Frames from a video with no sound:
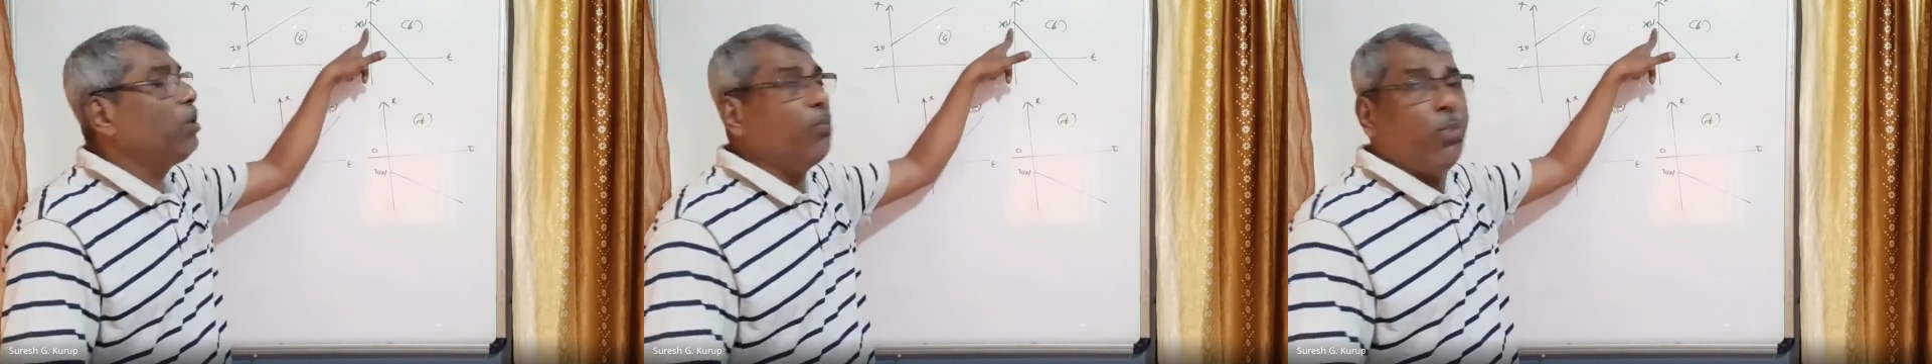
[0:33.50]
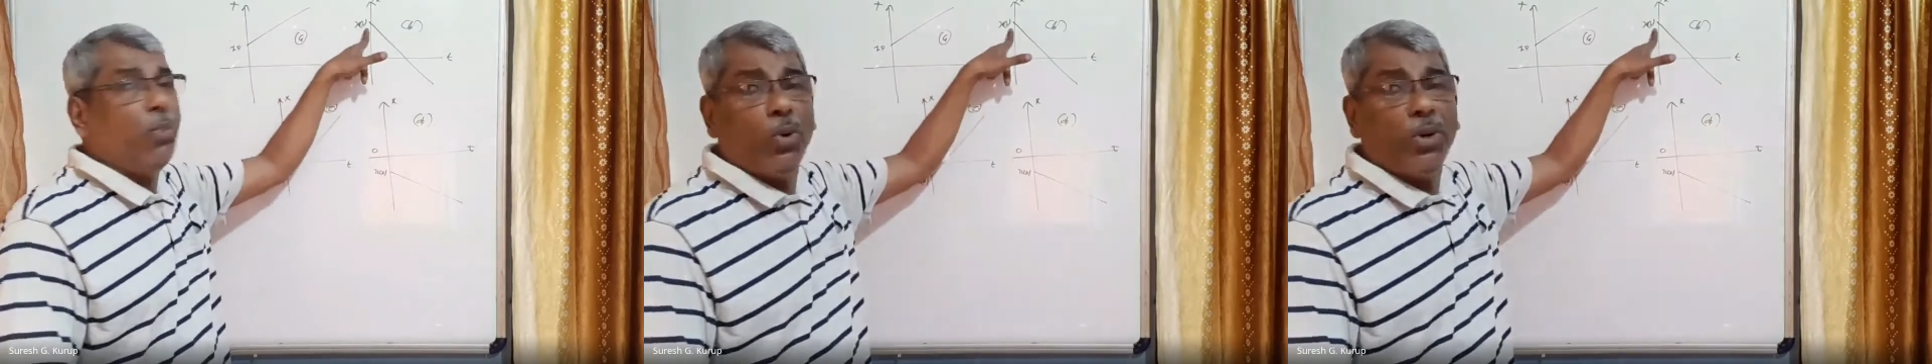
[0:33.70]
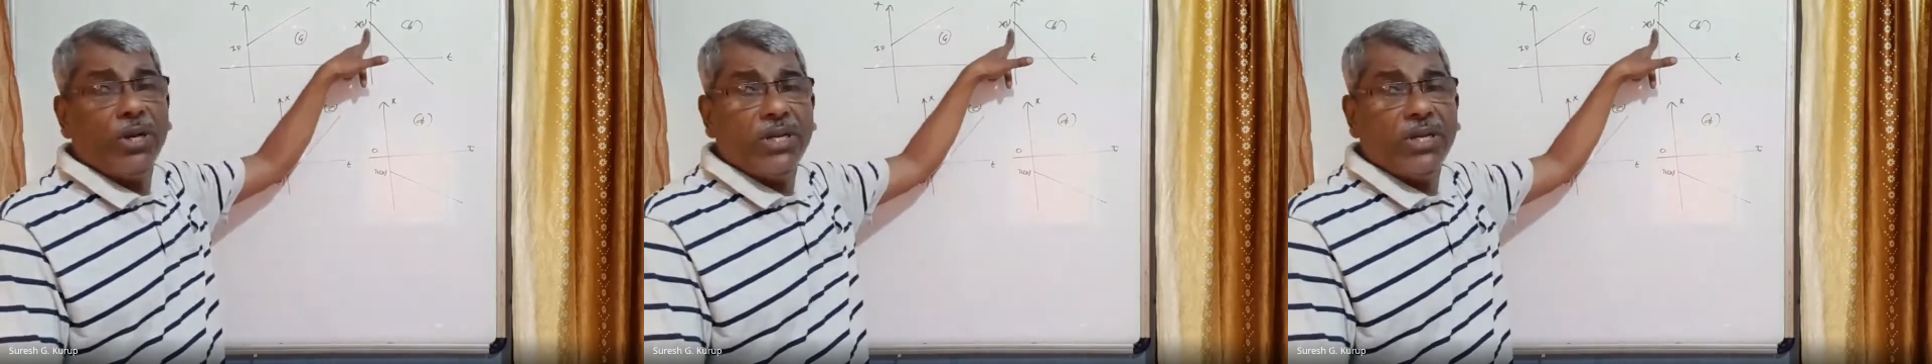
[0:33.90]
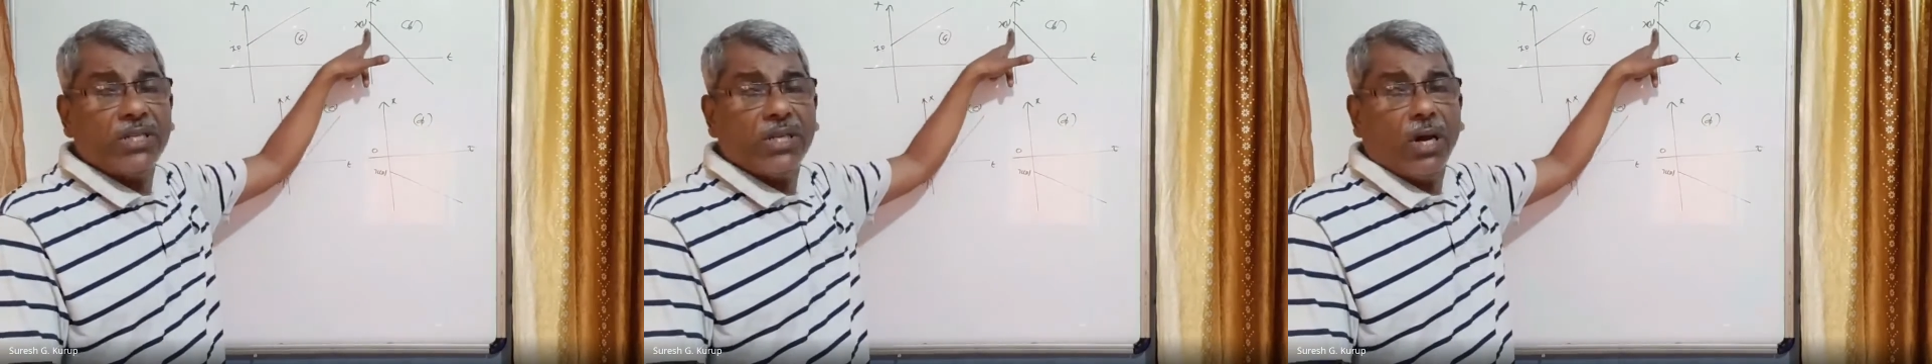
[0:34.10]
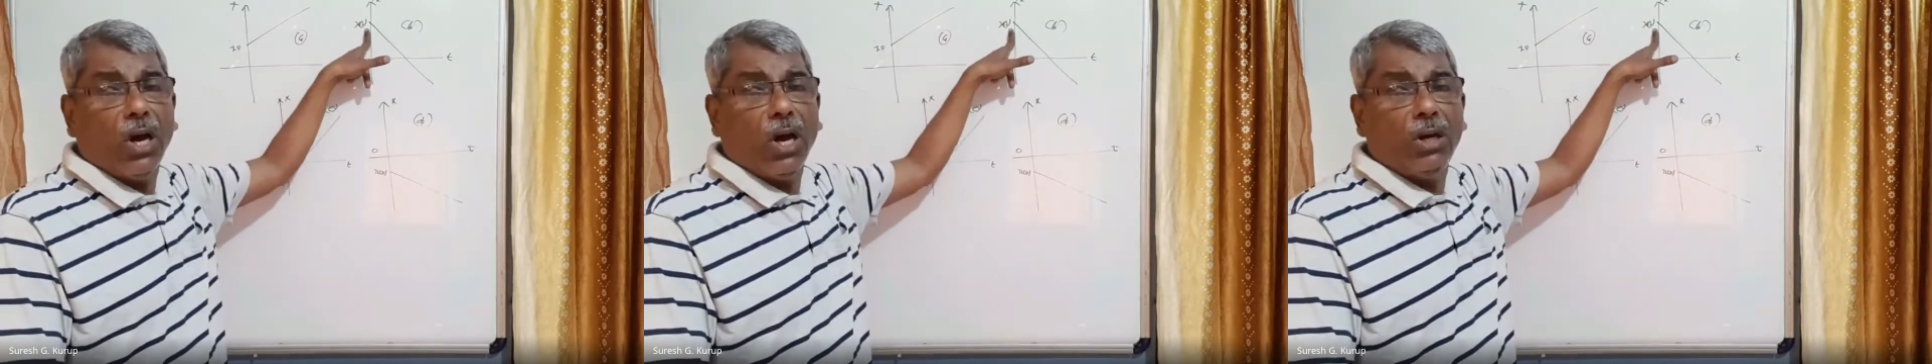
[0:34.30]
the body
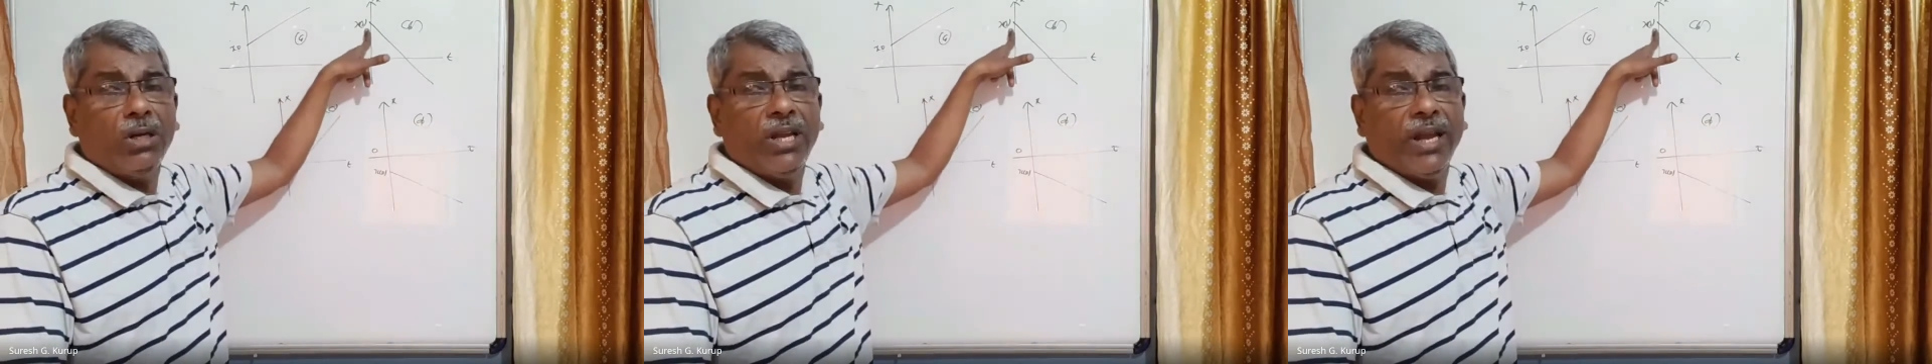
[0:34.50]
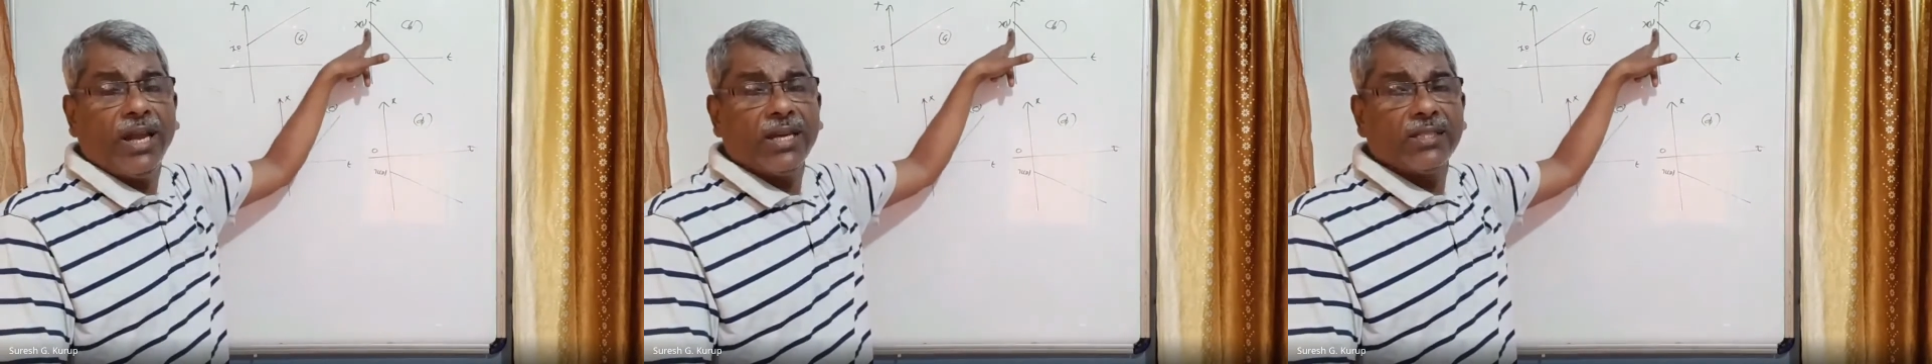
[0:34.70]
is on the